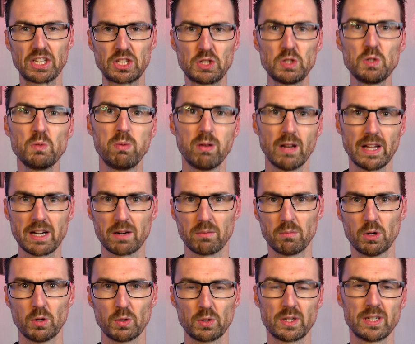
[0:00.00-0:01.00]
two player
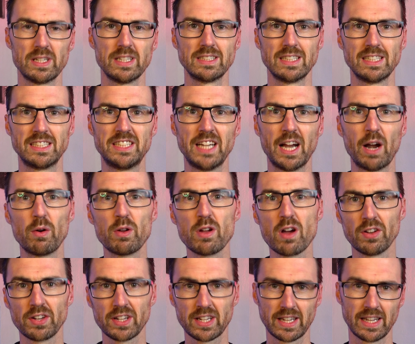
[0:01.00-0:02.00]
mode is a cherry
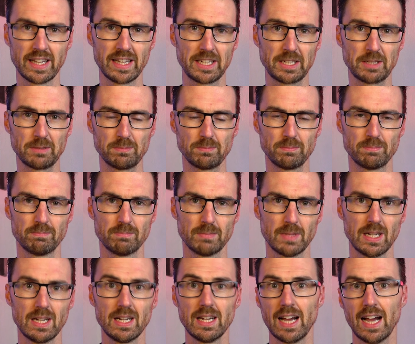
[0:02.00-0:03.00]
on the cake.
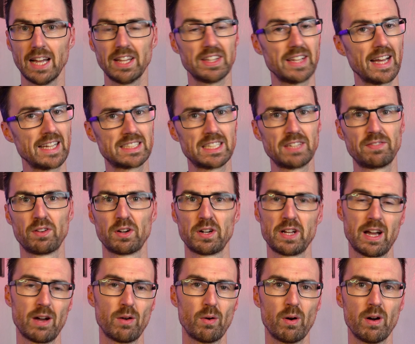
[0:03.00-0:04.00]
And that's it for
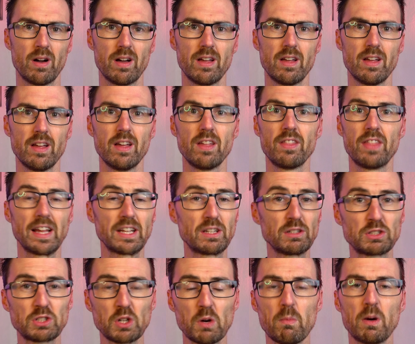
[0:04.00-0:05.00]
now. Thank you
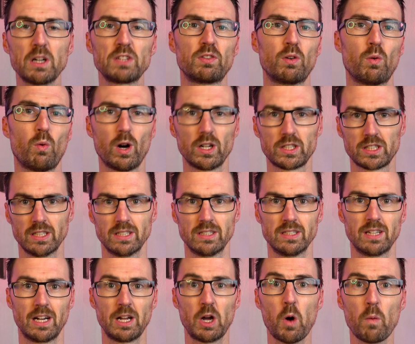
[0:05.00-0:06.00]
so much for watching.
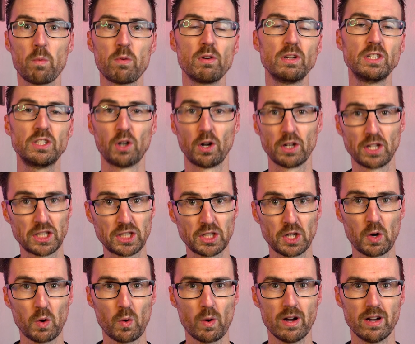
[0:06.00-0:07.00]
I hope you enjoy the
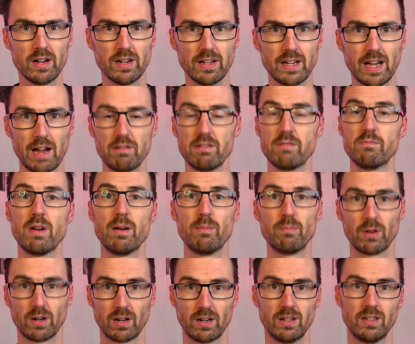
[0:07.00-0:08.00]
show. And
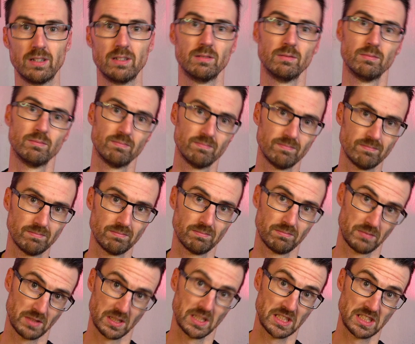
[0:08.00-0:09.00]
remember,
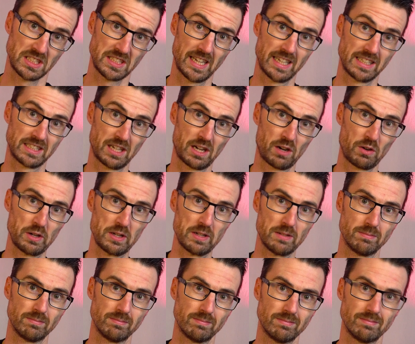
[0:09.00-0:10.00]
stay Atari.
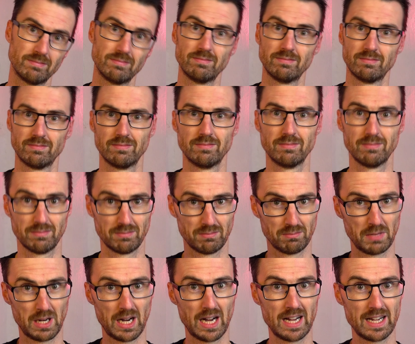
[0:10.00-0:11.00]

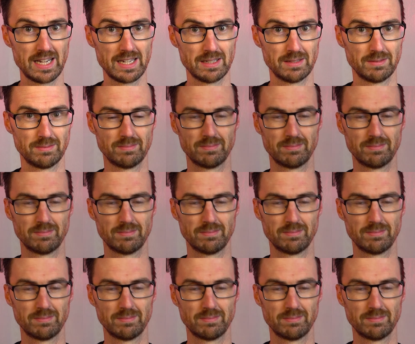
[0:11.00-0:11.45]
Bye.